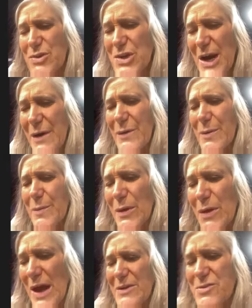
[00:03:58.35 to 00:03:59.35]

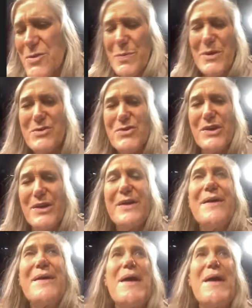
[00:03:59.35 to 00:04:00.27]
charitable contribution.